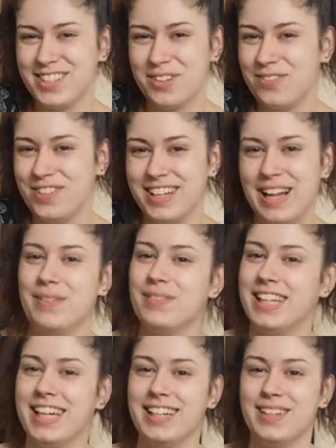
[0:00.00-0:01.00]
Don't feel
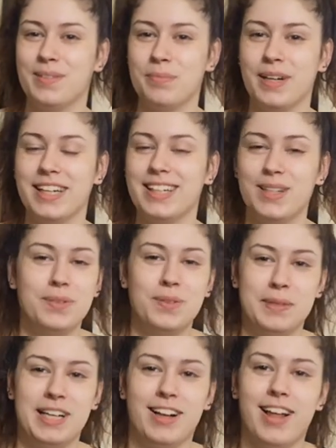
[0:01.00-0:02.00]
obligated, but it
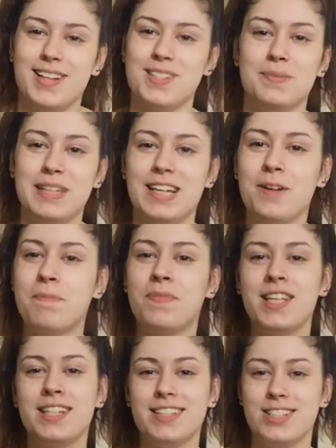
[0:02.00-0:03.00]
would mean a lot to me.
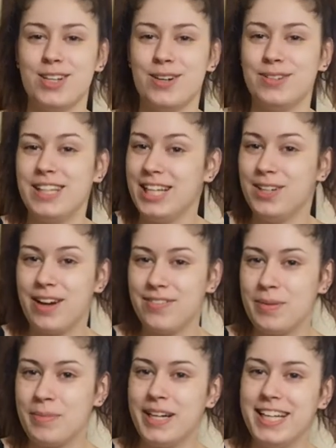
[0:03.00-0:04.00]
So thank you,
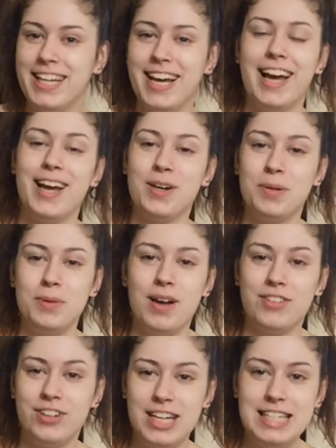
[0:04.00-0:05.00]
everybody. I hope you
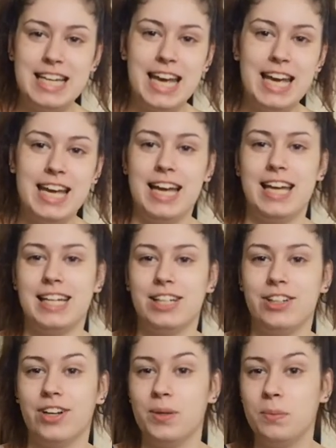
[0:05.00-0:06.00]
have a great day
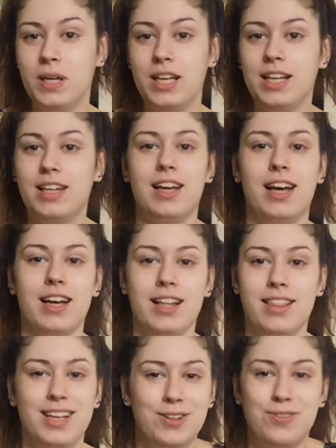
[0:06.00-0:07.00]
and a great week.
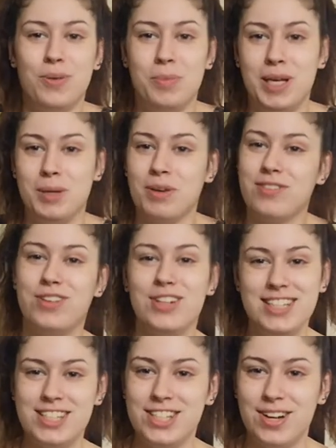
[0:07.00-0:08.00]
Thank you for being my
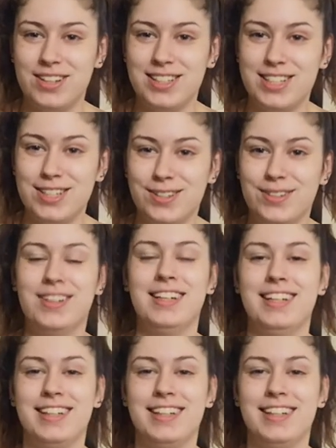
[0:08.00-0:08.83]
void to shout into.